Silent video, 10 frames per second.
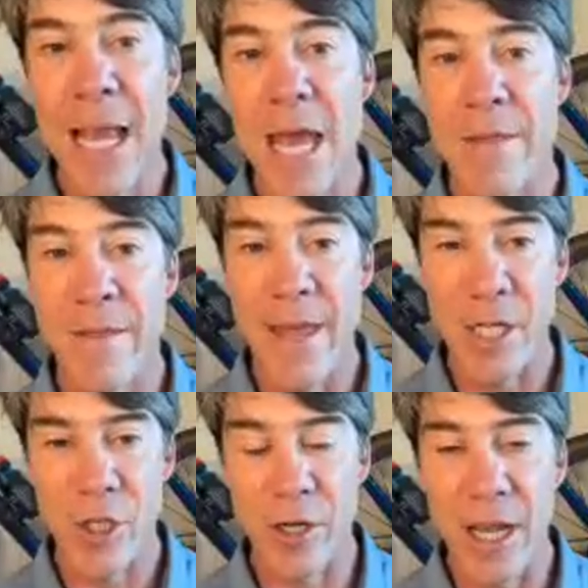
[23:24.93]
And then
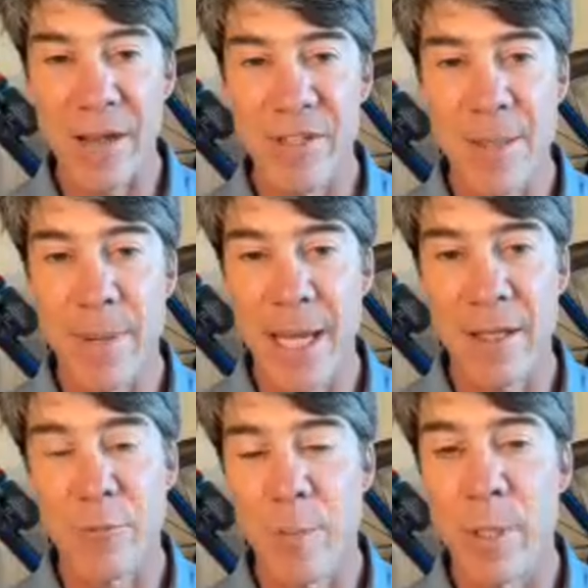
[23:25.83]
that's your FTP.
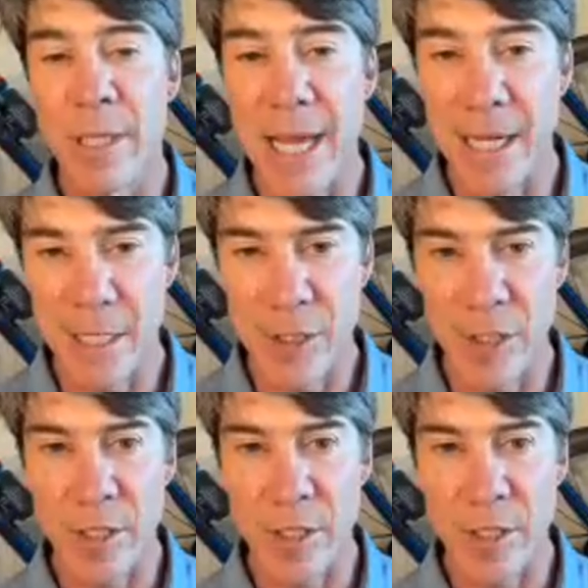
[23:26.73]
And we put that into